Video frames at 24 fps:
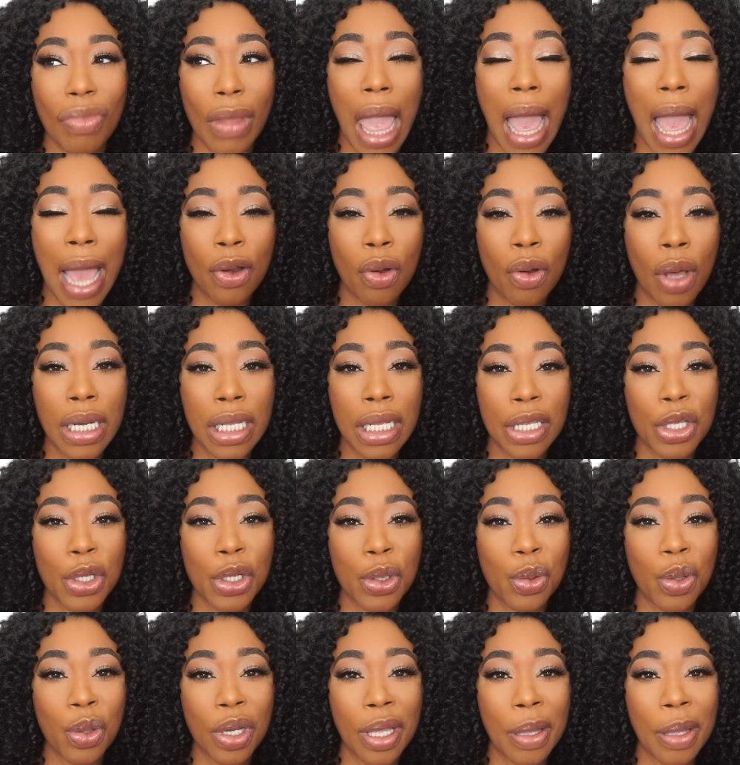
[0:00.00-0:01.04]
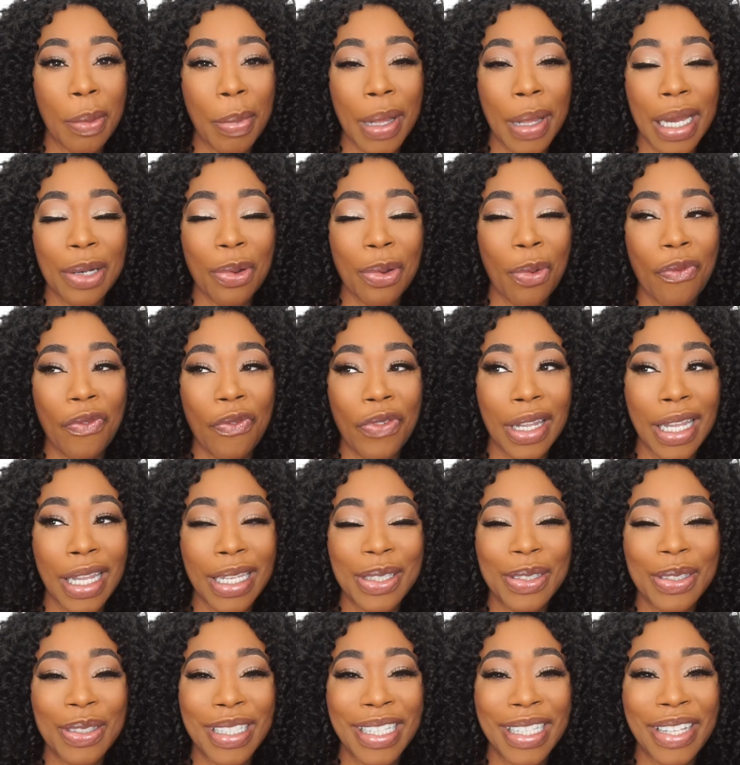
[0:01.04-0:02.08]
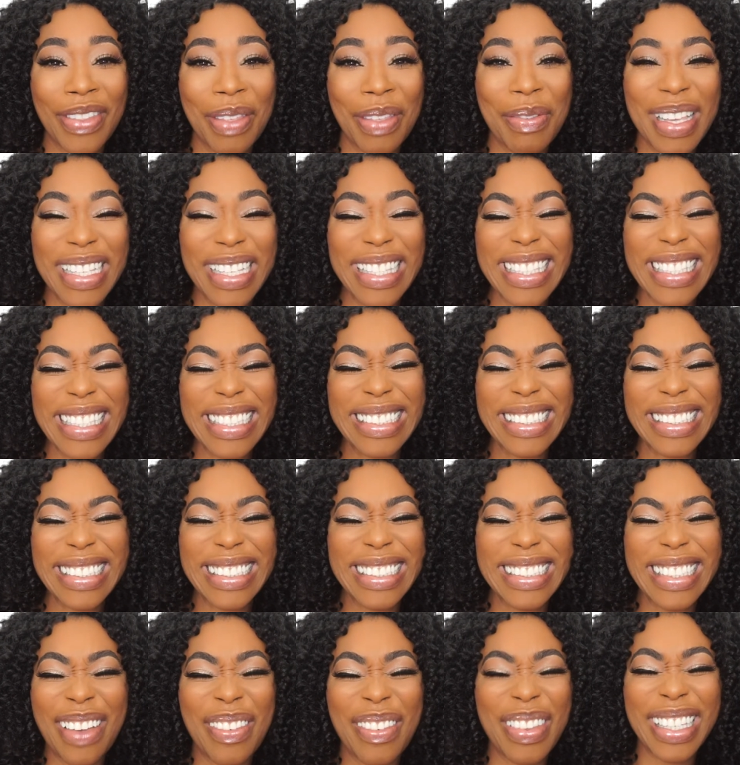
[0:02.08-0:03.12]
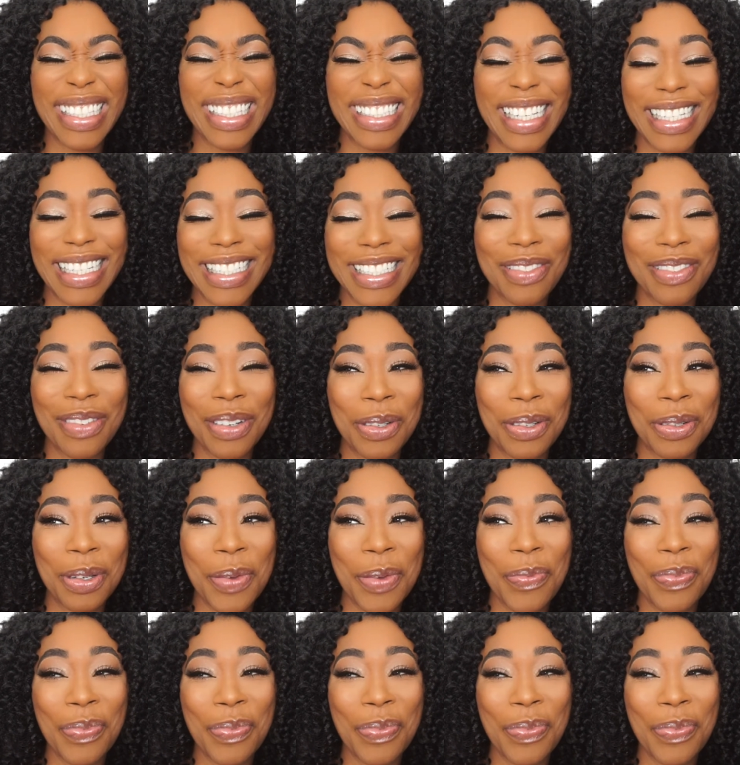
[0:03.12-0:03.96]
I know I need to do it, but I don't feel like doing it. It makes, I mean, I just want to do it.